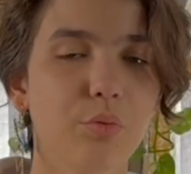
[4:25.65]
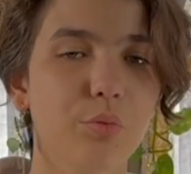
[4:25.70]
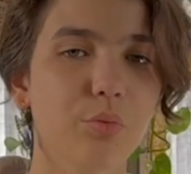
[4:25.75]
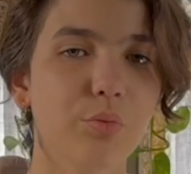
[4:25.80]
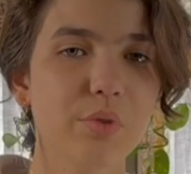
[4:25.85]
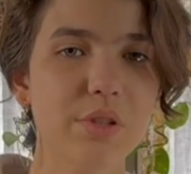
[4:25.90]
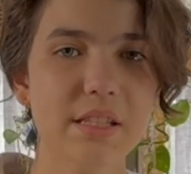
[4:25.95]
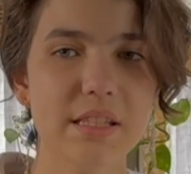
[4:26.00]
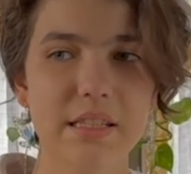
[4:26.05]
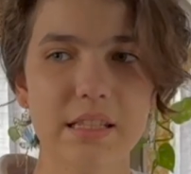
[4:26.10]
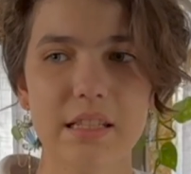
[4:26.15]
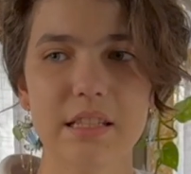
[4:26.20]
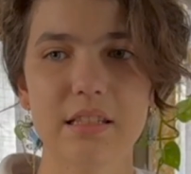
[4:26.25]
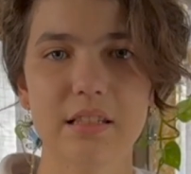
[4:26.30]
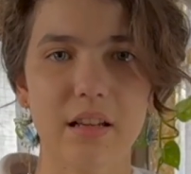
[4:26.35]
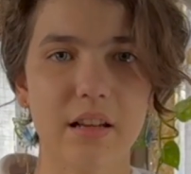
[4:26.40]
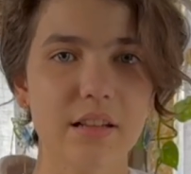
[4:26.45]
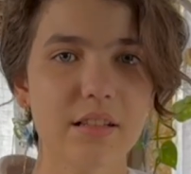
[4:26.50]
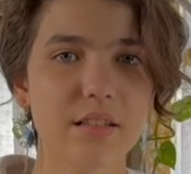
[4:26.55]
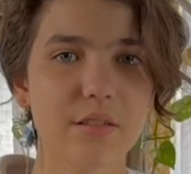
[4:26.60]
We see
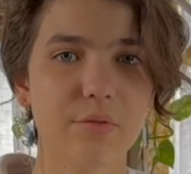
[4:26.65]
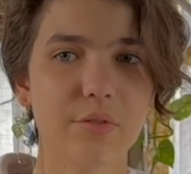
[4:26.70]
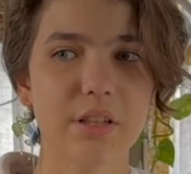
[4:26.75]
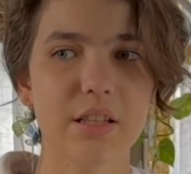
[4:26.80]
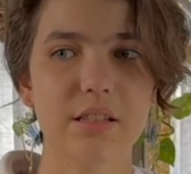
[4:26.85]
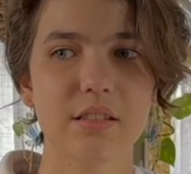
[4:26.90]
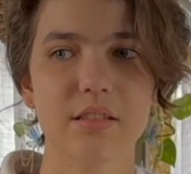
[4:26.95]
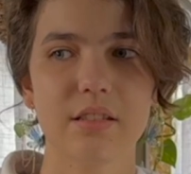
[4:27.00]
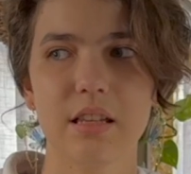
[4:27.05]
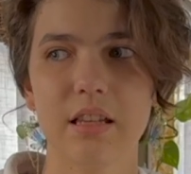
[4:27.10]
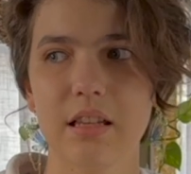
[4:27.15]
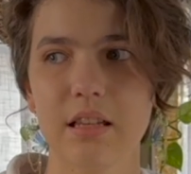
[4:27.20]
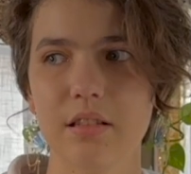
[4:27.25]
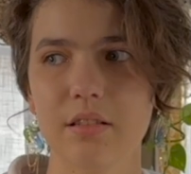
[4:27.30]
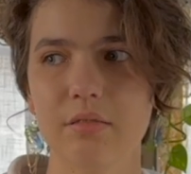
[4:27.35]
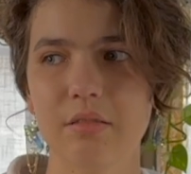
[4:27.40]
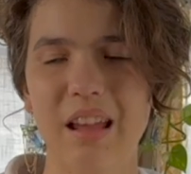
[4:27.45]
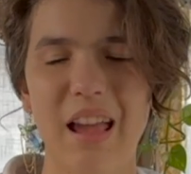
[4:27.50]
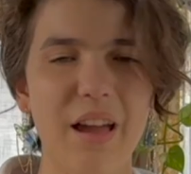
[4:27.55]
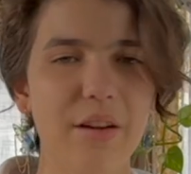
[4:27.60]
signs of this
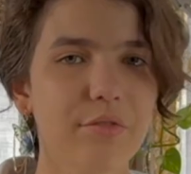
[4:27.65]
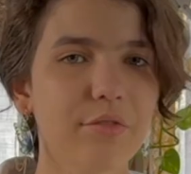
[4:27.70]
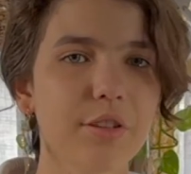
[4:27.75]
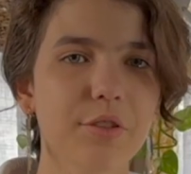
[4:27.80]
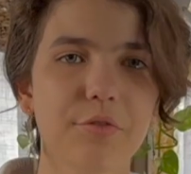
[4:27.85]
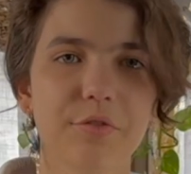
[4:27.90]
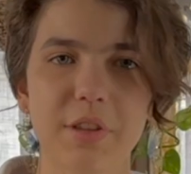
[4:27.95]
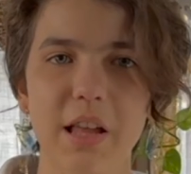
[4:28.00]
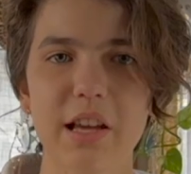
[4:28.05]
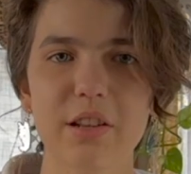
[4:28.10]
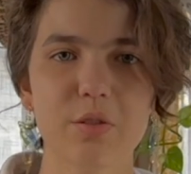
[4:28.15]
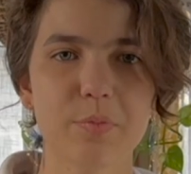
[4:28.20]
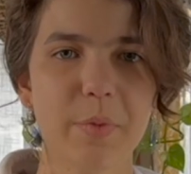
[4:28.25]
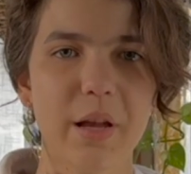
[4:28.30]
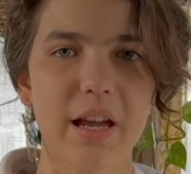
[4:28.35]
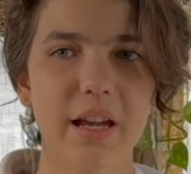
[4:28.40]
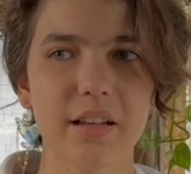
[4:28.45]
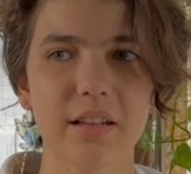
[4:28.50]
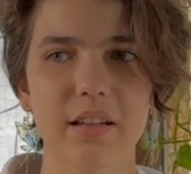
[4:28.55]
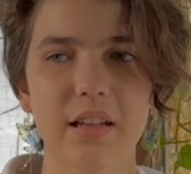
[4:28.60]
in every
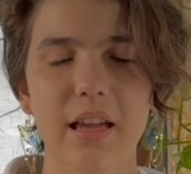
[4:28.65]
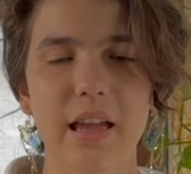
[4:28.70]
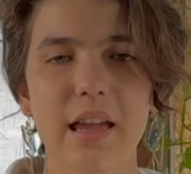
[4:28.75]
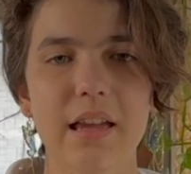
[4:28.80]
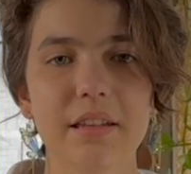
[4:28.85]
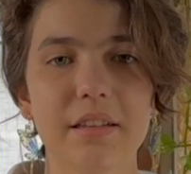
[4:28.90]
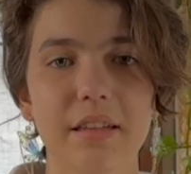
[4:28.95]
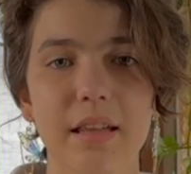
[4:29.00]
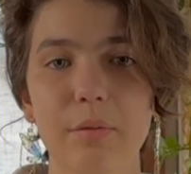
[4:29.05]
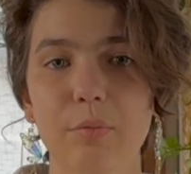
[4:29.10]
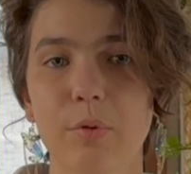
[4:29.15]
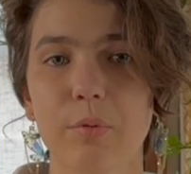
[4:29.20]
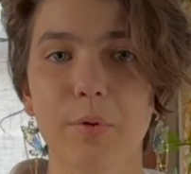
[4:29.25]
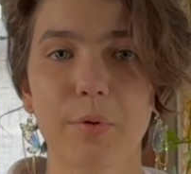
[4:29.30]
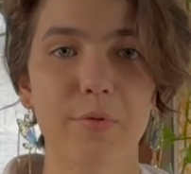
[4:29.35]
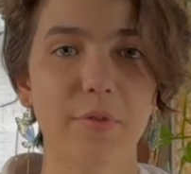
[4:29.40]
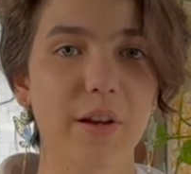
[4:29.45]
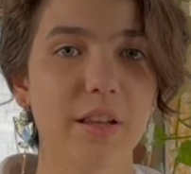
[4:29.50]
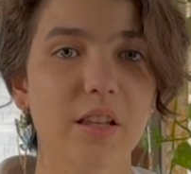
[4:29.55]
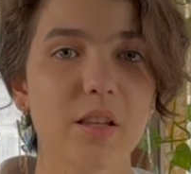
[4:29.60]
flashback, and then when we
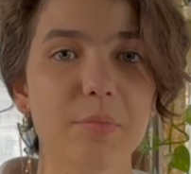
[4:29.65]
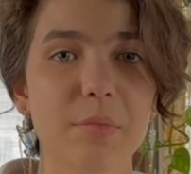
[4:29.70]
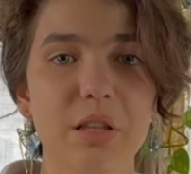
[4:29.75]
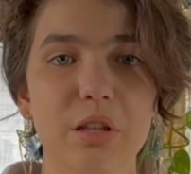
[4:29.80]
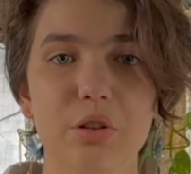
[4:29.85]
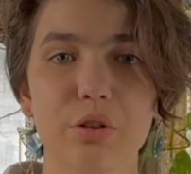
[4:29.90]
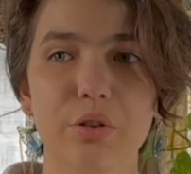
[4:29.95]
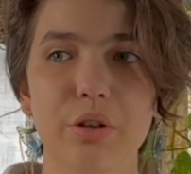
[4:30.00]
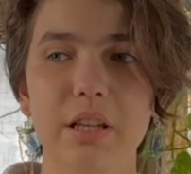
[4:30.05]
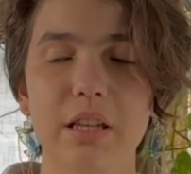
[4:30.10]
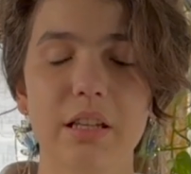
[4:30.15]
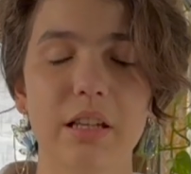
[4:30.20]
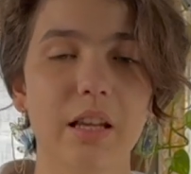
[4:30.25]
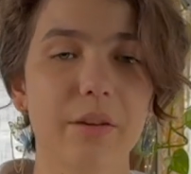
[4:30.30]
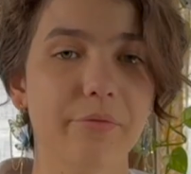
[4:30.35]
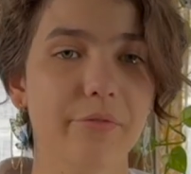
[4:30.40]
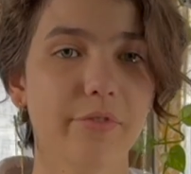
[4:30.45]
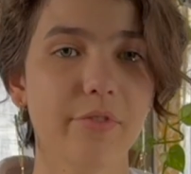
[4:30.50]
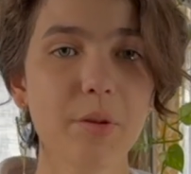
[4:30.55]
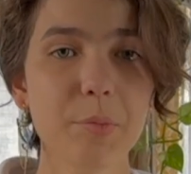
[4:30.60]
finally meet her in
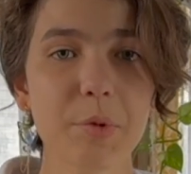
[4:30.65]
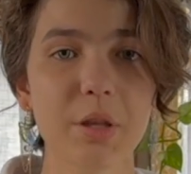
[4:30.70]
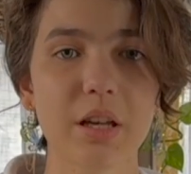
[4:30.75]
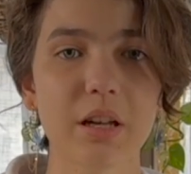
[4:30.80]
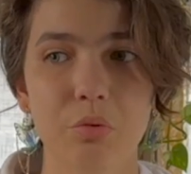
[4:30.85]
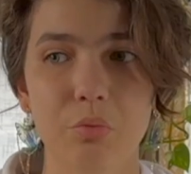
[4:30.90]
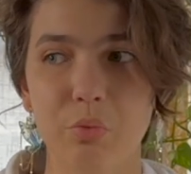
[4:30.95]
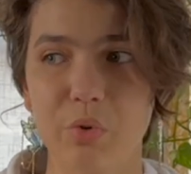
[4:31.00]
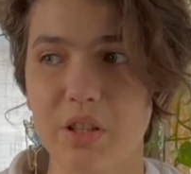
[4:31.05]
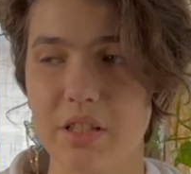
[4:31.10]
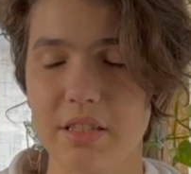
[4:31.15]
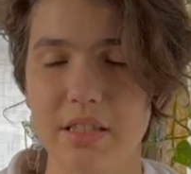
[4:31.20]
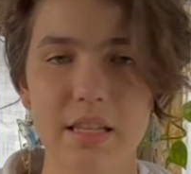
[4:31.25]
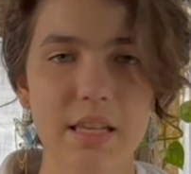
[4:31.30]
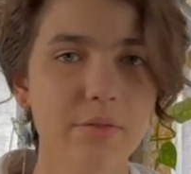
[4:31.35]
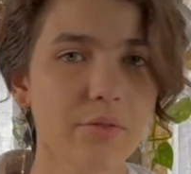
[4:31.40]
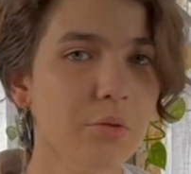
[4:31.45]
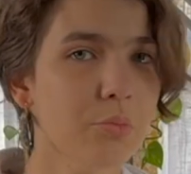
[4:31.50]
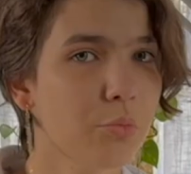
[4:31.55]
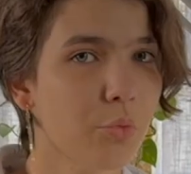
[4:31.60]
Amphibia, we see
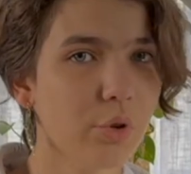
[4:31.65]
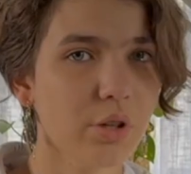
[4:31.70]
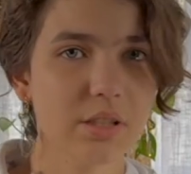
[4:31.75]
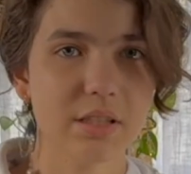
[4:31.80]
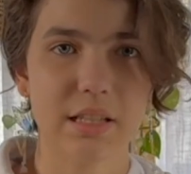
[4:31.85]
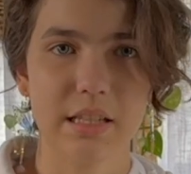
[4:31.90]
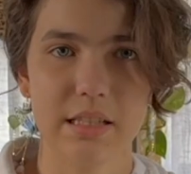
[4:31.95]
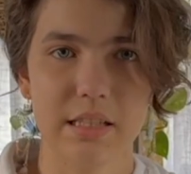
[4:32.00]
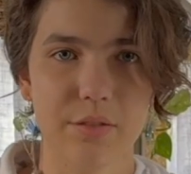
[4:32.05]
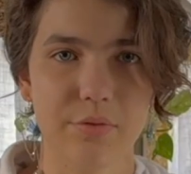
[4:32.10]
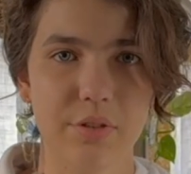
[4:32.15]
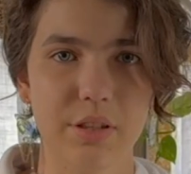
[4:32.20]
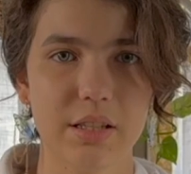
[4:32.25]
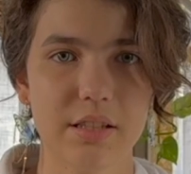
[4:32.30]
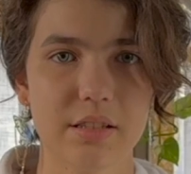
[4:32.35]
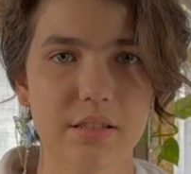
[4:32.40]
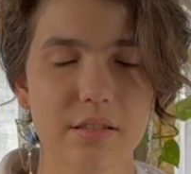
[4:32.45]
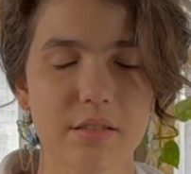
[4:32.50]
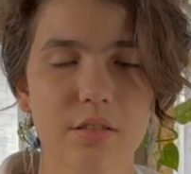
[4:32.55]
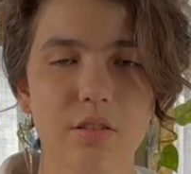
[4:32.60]
even more signs of
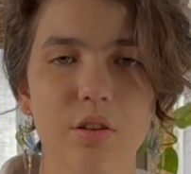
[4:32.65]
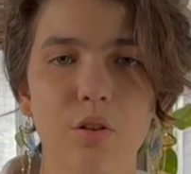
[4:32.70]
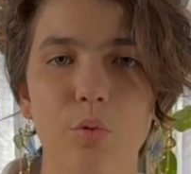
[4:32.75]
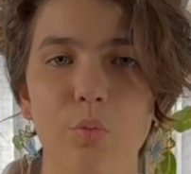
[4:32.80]
this.